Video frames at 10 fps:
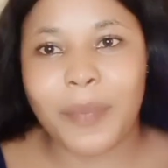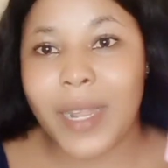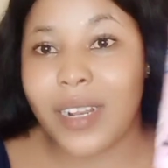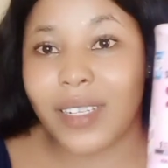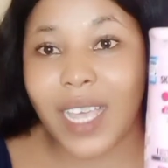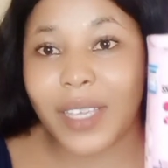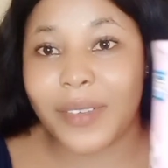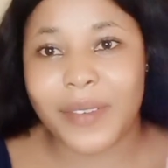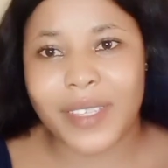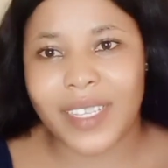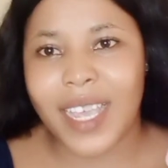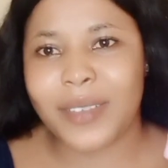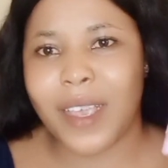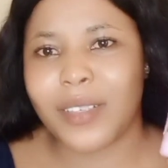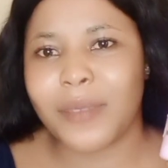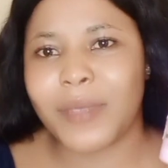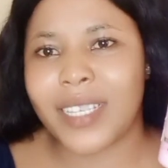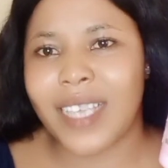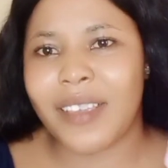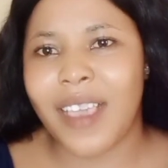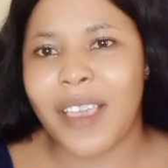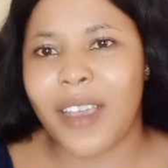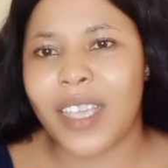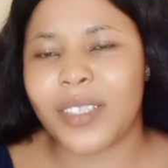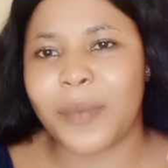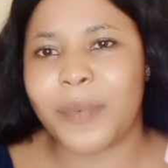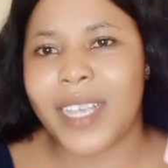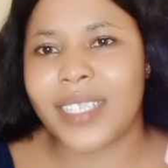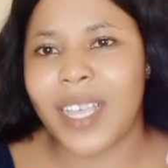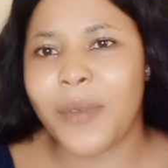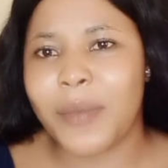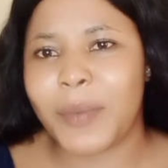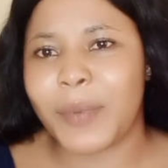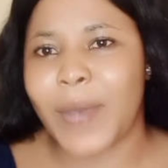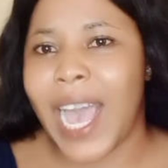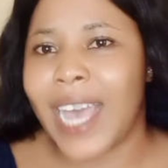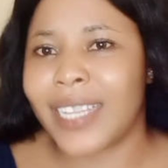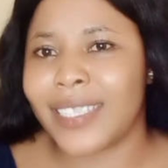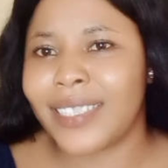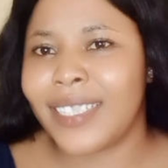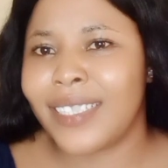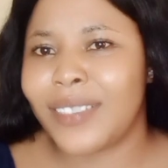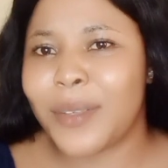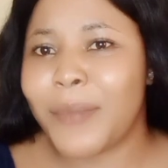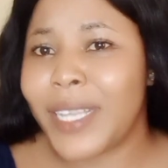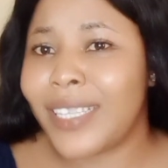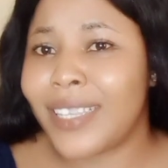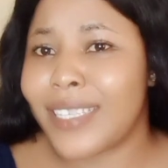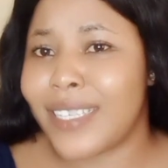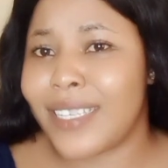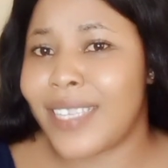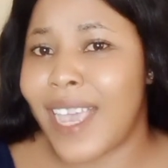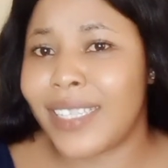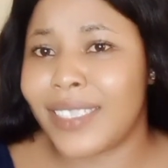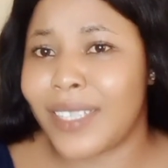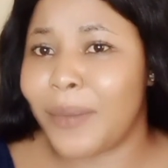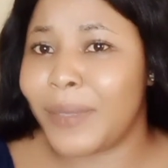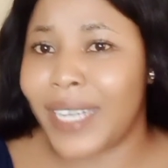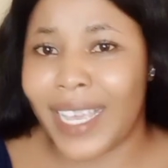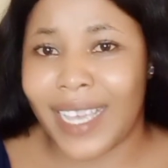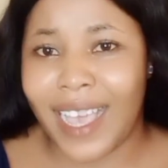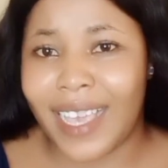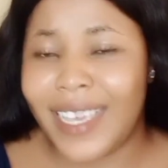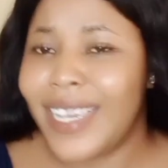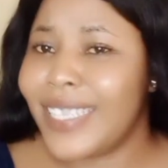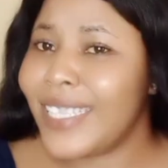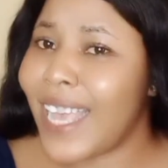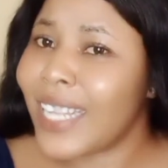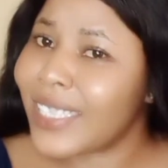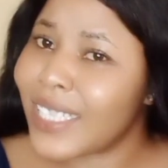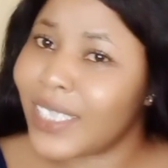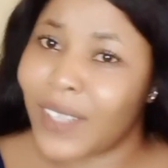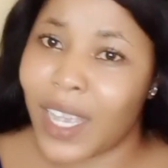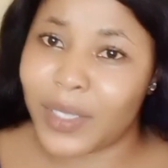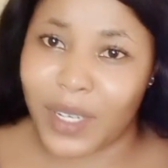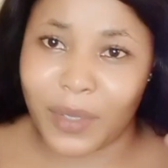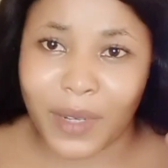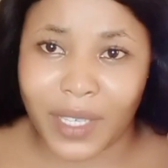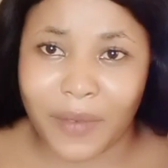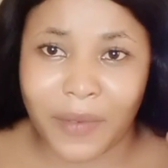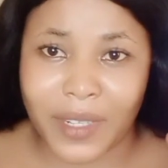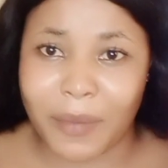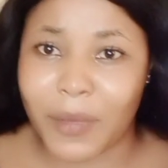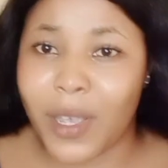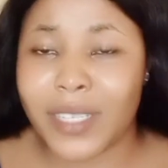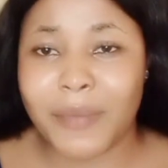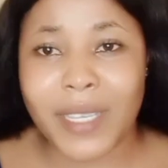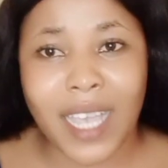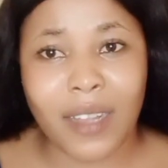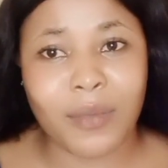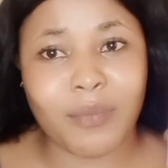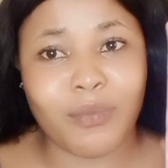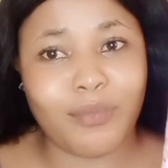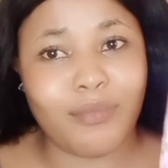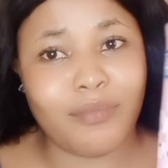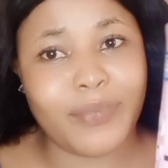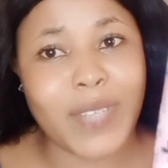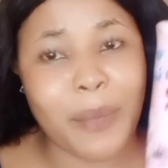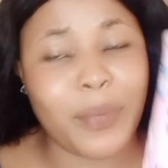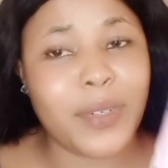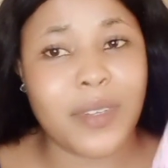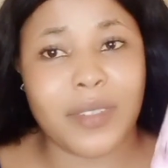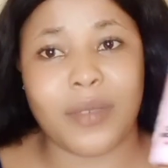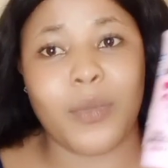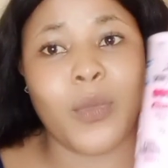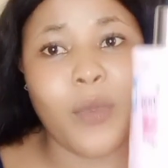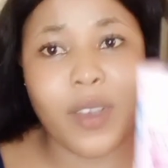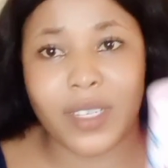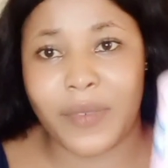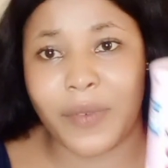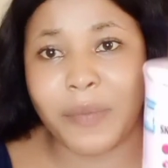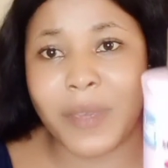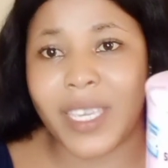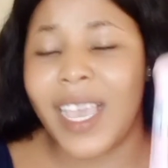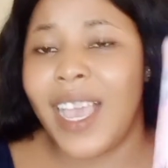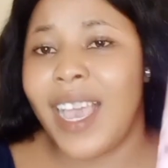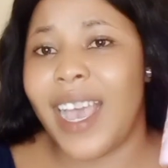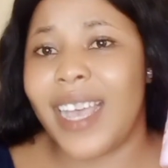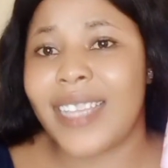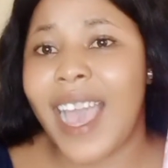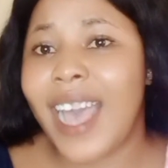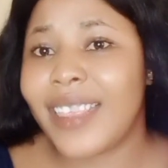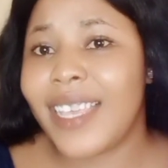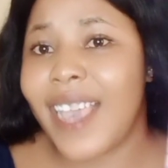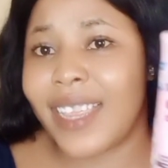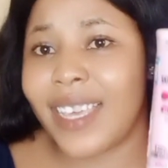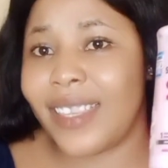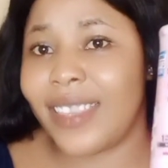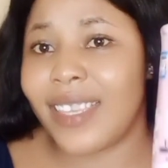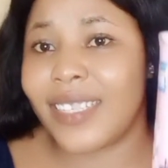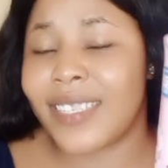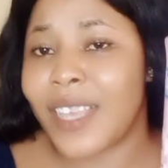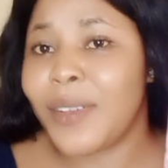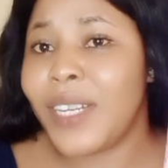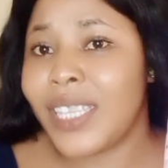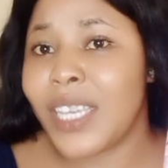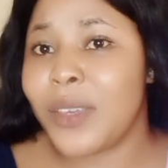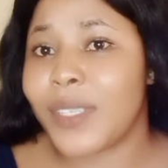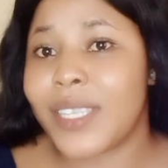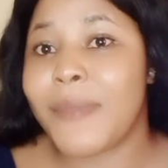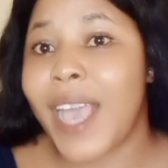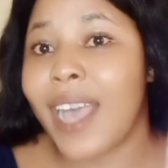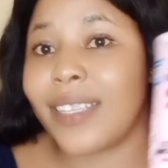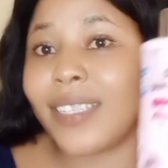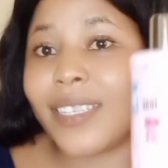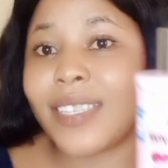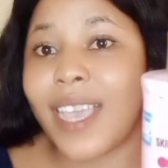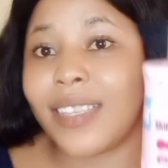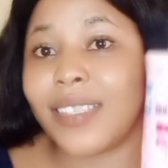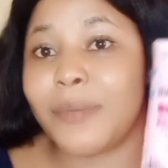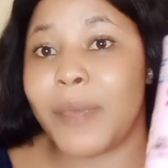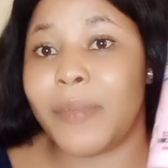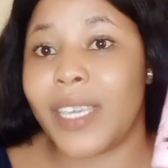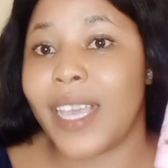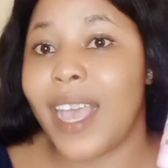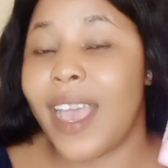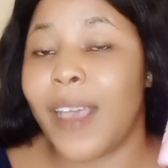depending on how you use it. That is why sometimes I surprise, like when people add so many things inside it, I'll be like, is it that this thing is not actually working for them? Because me, that their products works for me, and I hardly add anything inside. The only thing you see me adding inside is maybe